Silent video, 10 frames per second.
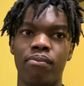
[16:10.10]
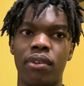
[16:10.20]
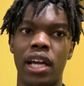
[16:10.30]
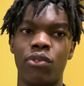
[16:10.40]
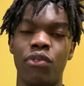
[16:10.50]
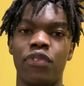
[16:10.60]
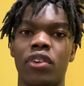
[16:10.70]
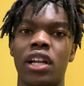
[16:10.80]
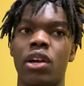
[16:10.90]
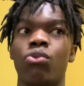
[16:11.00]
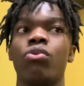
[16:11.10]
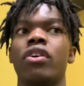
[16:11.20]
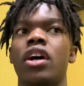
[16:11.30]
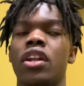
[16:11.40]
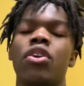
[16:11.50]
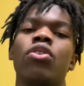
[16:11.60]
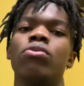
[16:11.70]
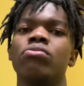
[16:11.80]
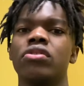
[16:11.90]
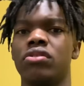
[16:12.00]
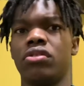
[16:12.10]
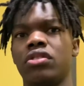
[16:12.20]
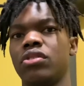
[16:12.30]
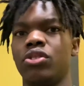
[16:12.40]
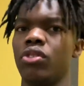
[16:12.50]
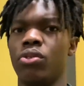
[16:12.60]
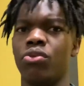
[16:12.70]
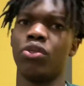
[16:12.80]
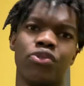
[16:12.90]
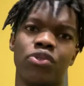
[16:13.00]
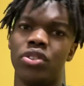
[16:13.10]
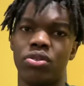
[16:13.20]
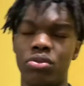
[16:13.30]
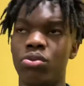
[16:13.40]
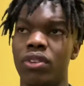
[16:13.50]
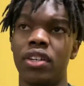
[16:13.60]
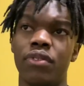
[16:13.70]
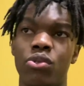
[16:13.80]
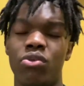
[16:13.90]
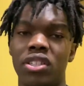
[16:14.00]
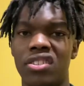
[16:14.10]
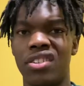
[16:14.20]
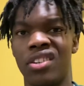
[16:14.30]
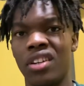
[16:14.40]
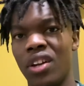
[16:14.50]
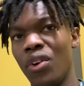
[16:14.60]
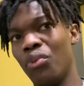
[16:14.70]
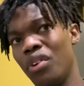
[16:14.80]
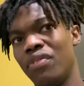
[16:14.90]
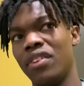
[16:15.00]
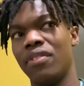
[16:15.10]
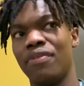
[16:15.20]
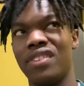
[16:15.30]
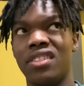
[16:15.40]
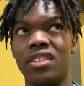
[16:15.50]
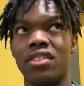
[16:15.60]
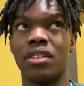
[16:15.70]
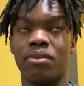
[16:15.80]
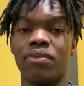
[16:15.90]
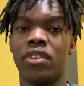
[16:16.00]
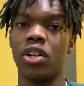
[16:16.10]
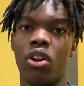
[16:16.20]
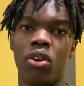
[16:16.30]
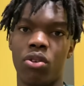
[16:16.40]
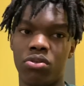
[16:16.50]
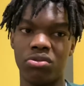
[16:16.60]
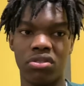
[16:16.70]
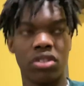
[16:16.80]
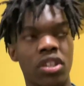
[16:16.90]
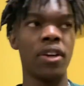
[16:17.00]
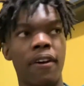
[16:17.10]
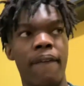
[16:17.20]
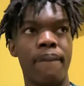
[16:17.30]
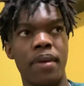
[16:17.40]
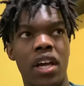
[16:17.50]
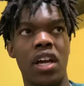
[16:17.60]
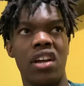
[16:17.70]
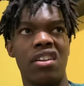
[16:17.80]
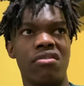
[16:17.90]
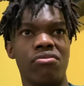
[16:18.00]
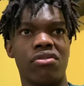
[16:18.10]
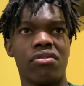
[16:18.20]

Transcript: like we felt like we were at home because you know we were free to do whatever we wanted. We even fitted some of the clothes and